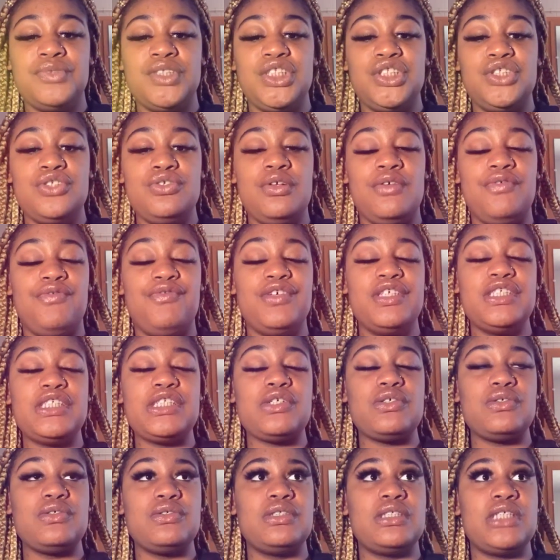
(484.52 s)
do the
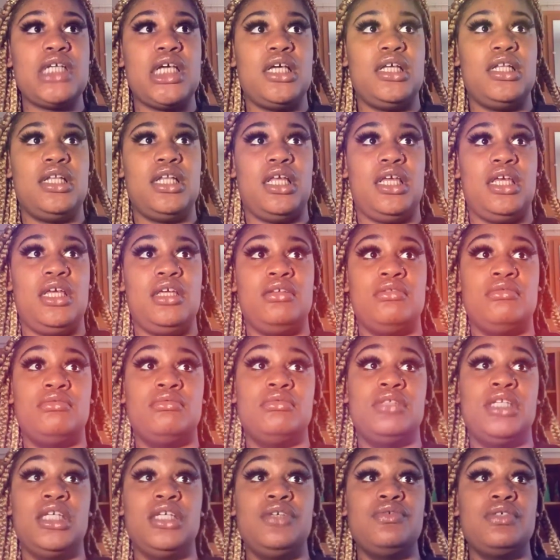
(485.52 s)
physicals at, and
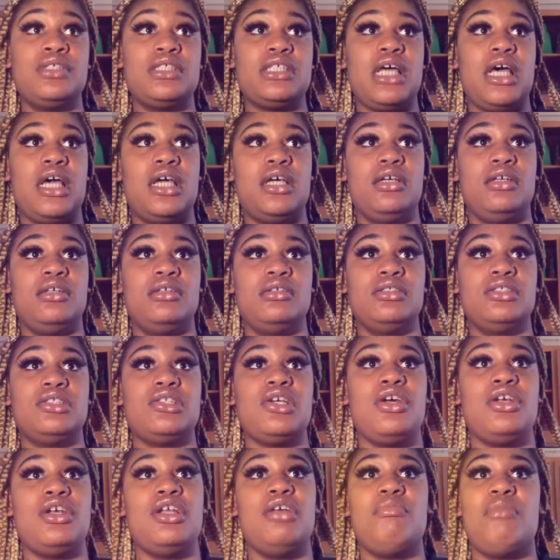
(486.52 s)
he was like
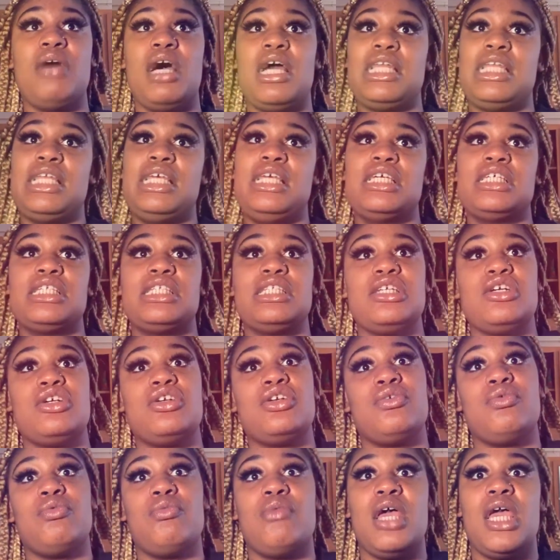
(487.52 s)
turning my knee a
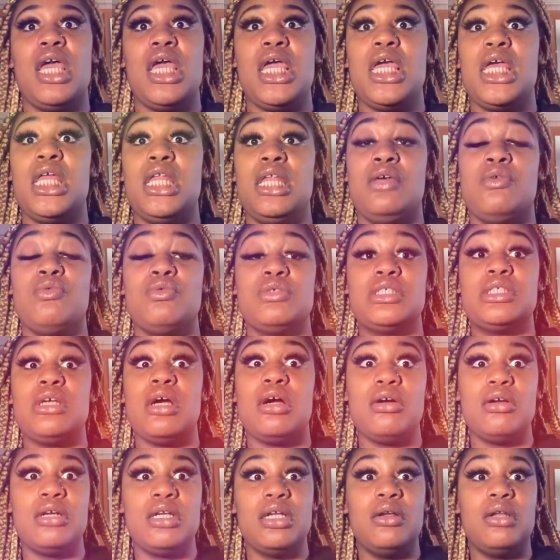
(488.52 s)
certain way, and it was
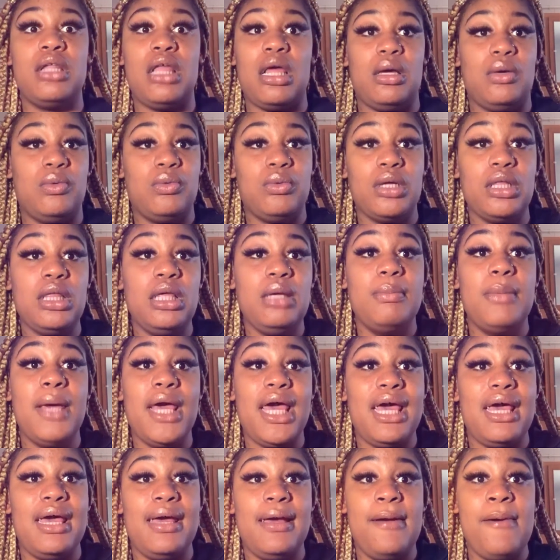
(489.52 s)
hurting like really
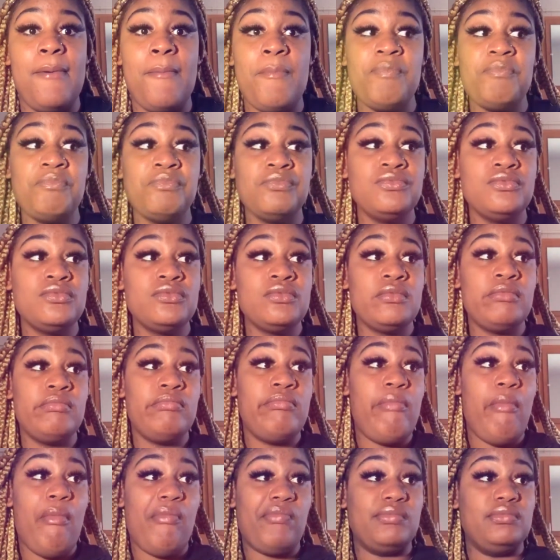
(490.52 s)
bad.
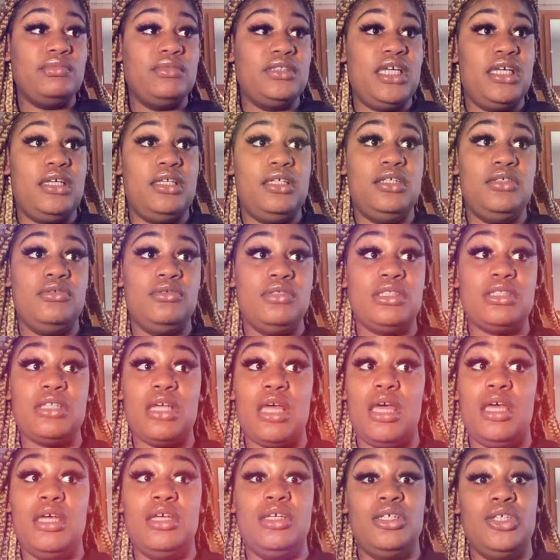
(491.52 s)
And he was
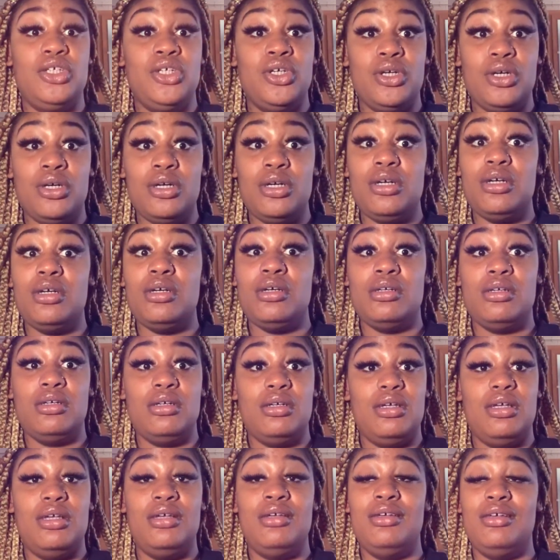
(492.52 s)
like, "Your
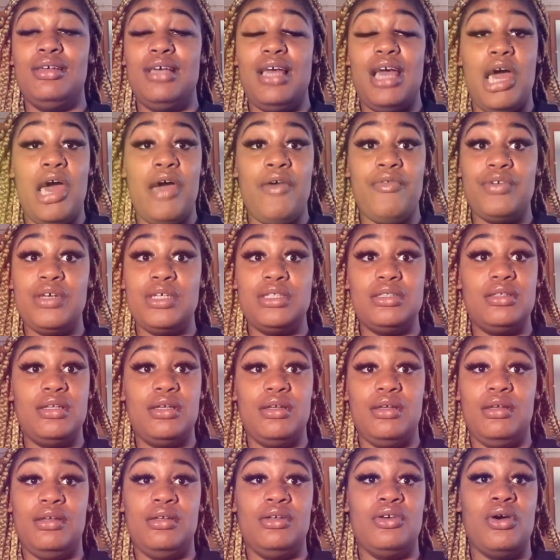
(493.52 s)

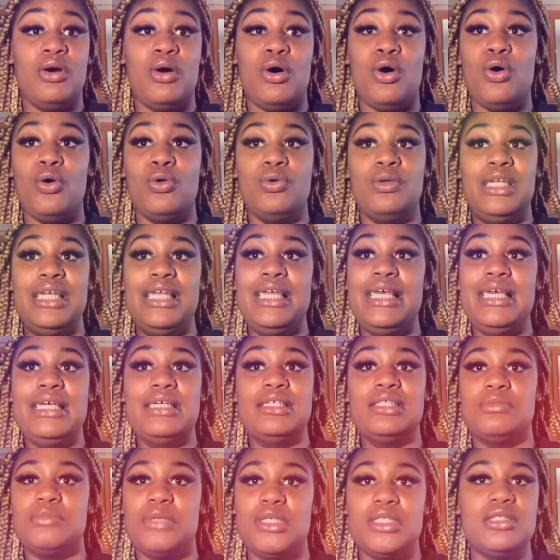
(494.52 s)
everything, your whole knee
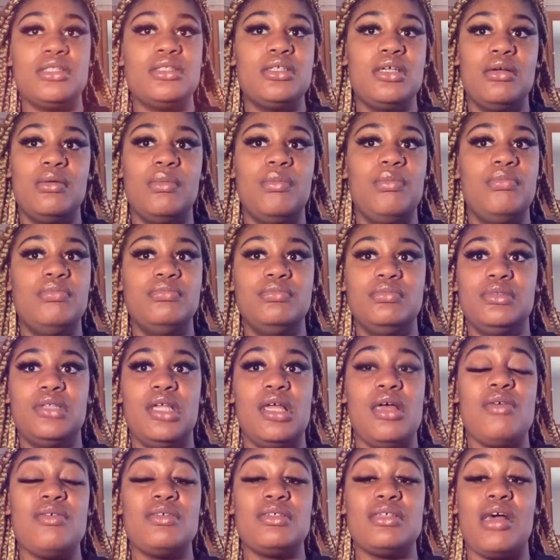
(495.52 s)
is messed up." And
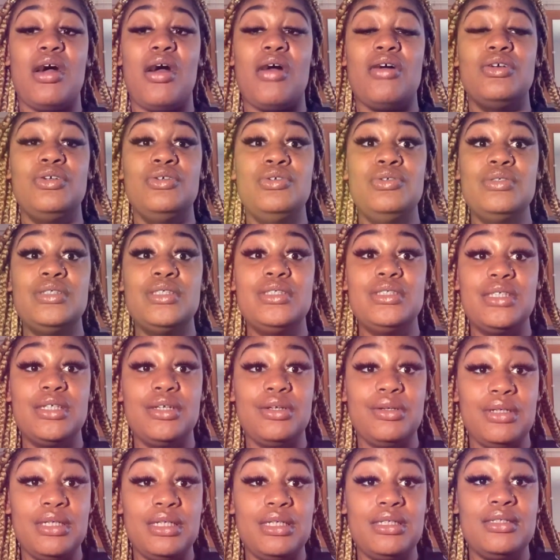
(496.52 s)
I was like, "Are you
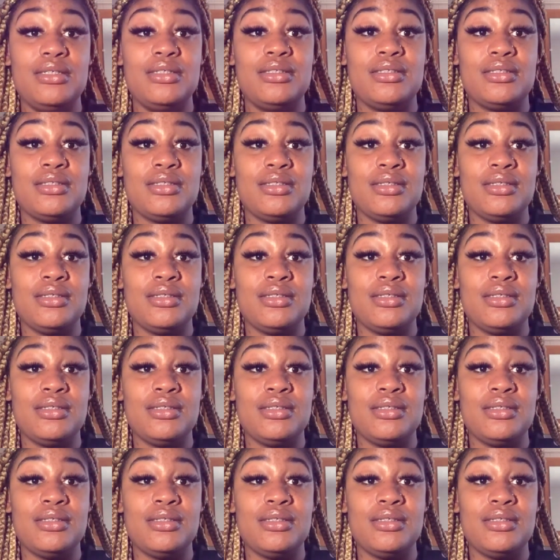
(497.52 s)
serious?"